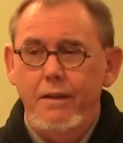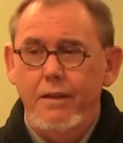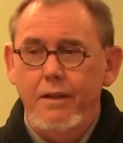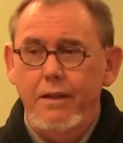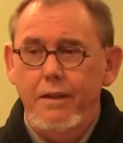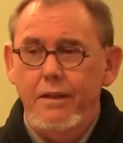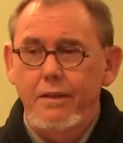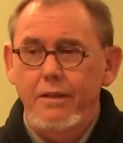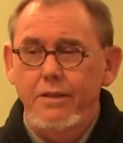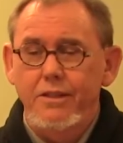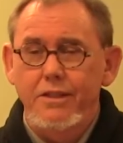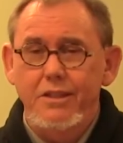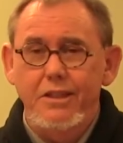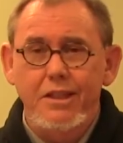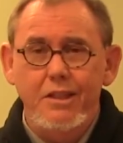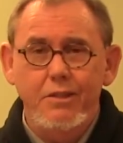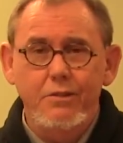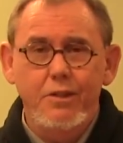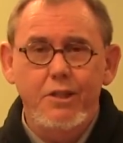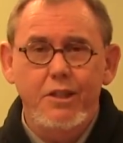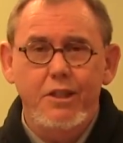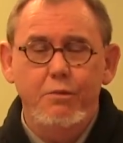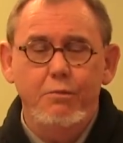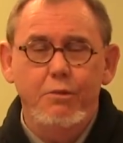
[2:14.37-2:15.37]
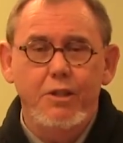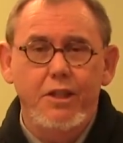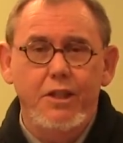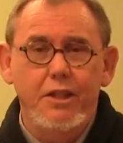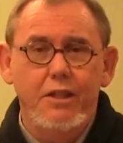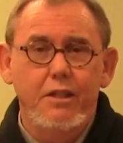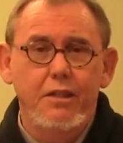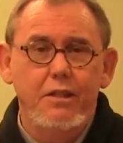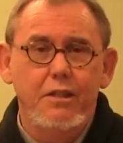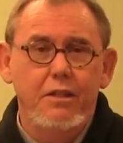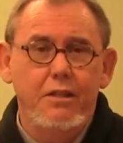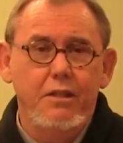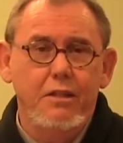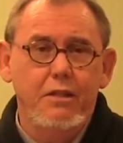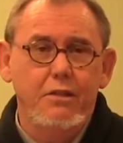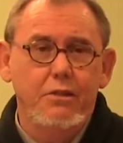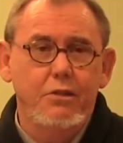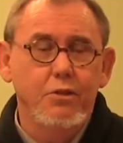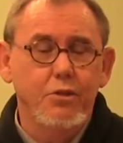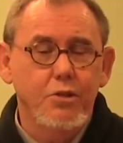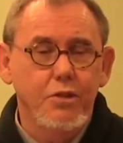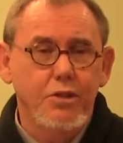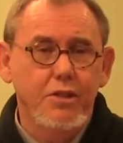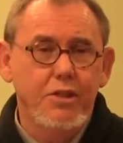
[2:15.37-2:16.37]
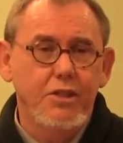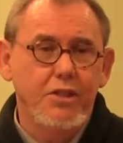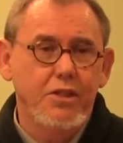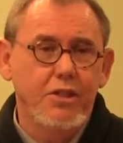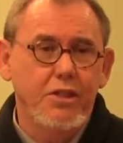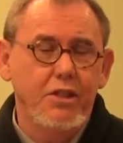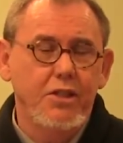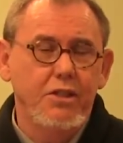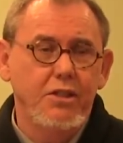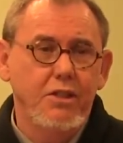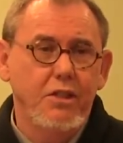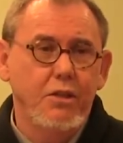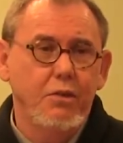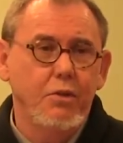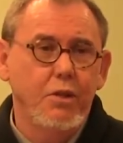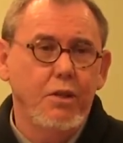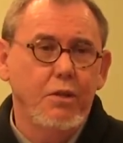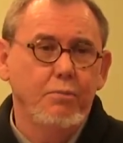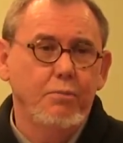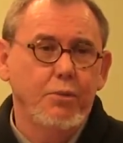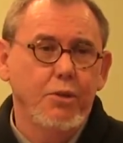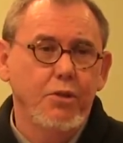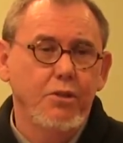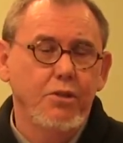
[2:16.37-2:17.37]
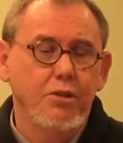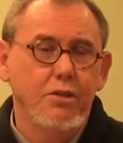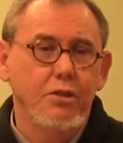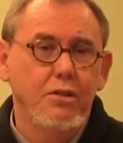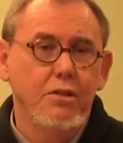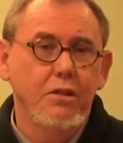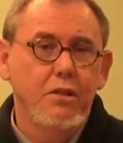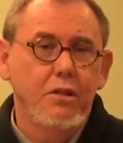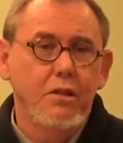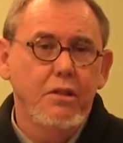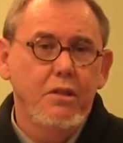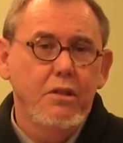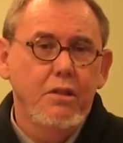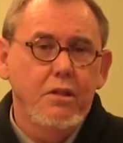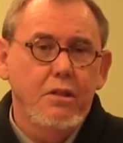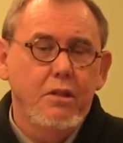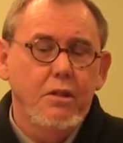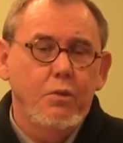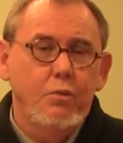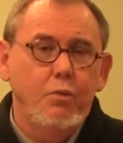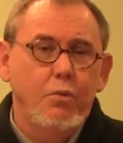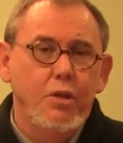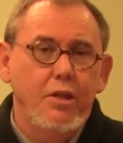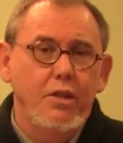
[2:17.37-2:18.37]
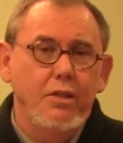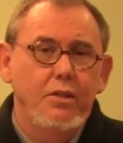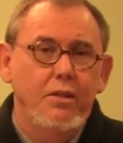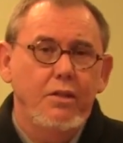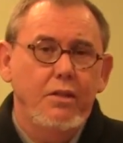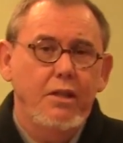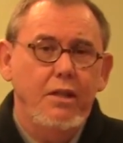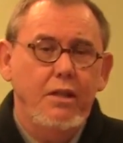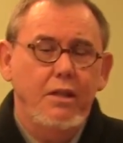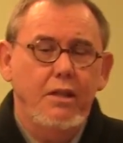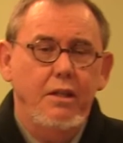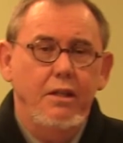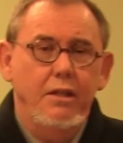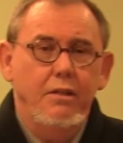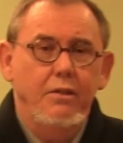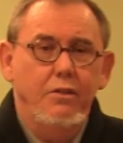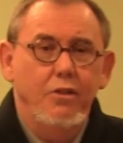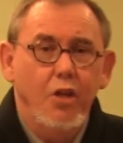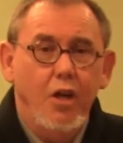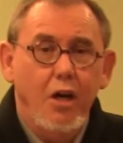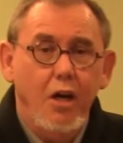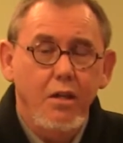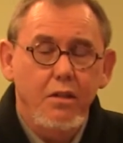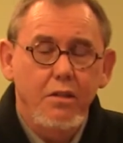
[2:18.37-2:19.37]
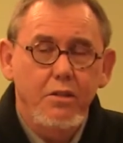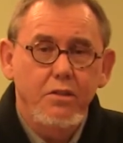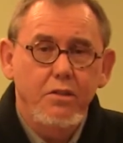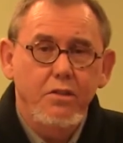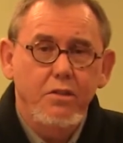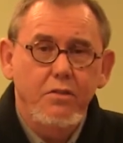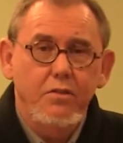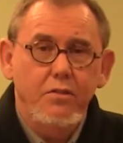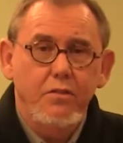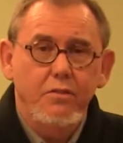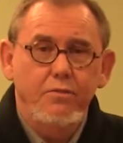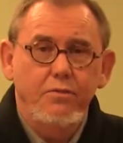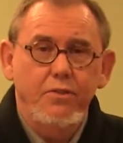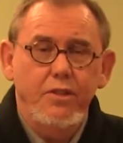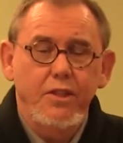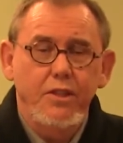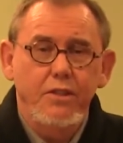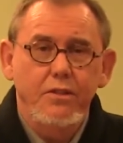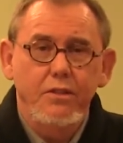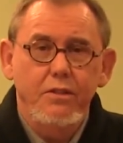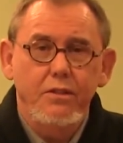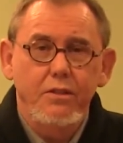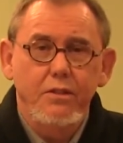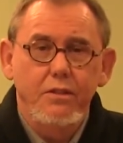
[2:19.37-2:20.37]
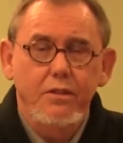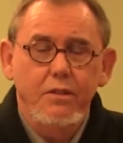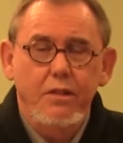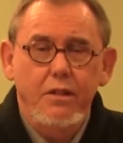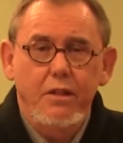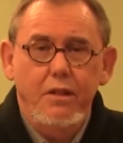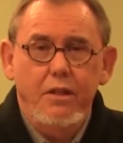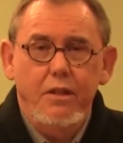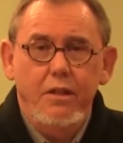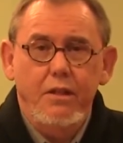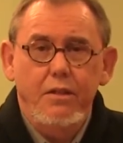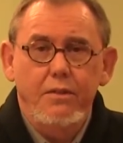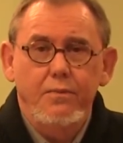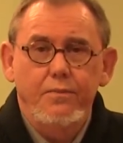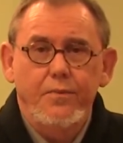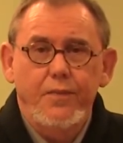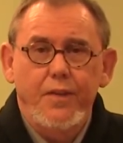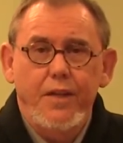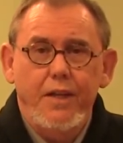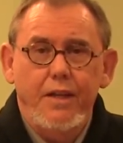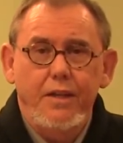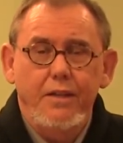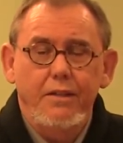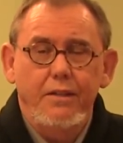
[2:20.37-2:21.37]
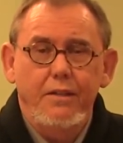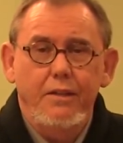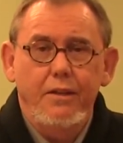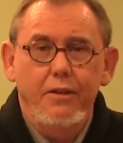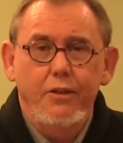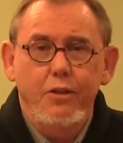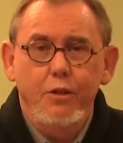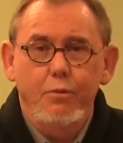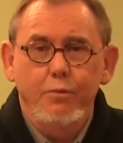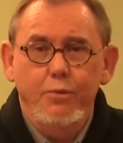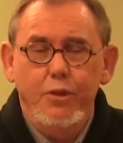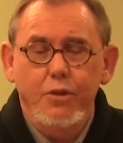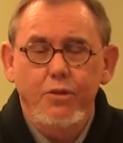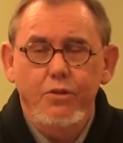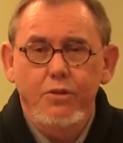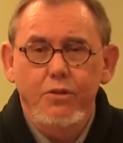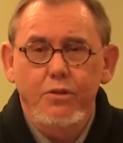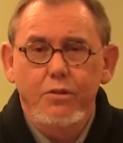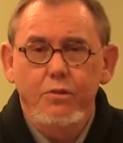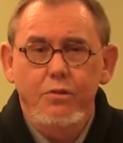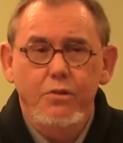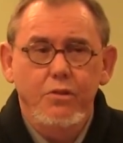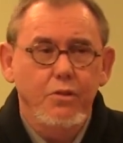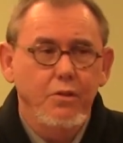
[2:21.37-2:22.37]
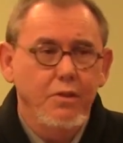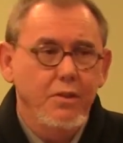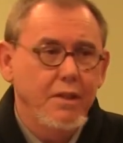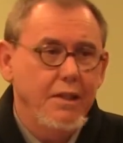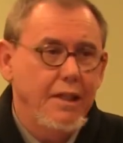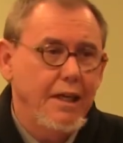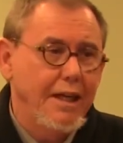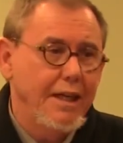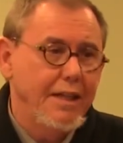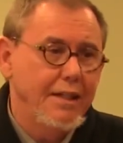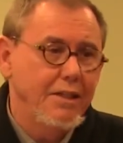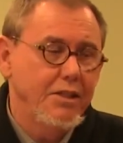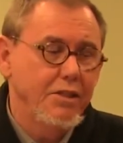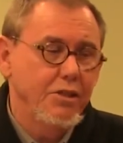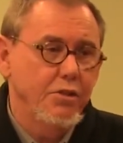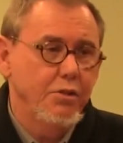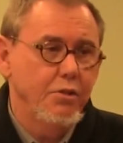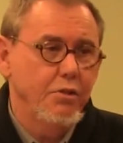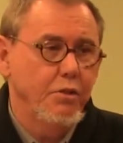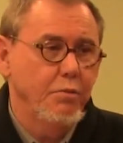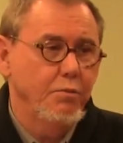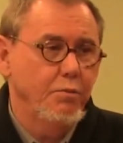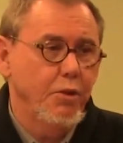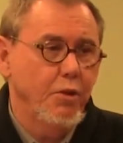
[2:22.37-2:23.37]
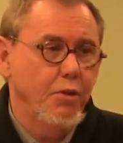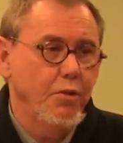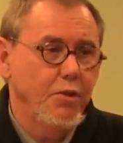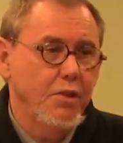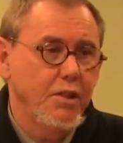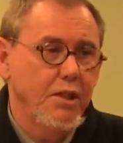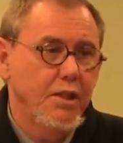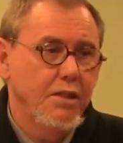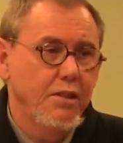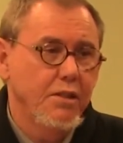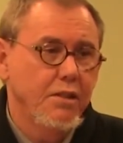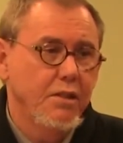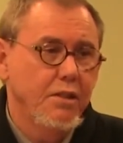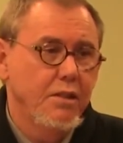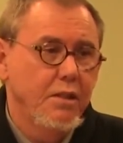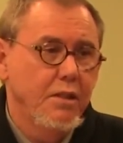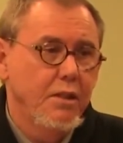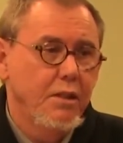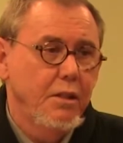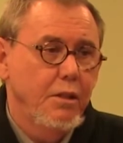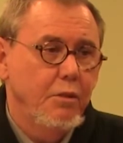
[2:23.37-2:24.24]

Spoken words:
And the steering committee usually seeks out a person with knowledge of the field, and they're the person who's going to guide this through the process.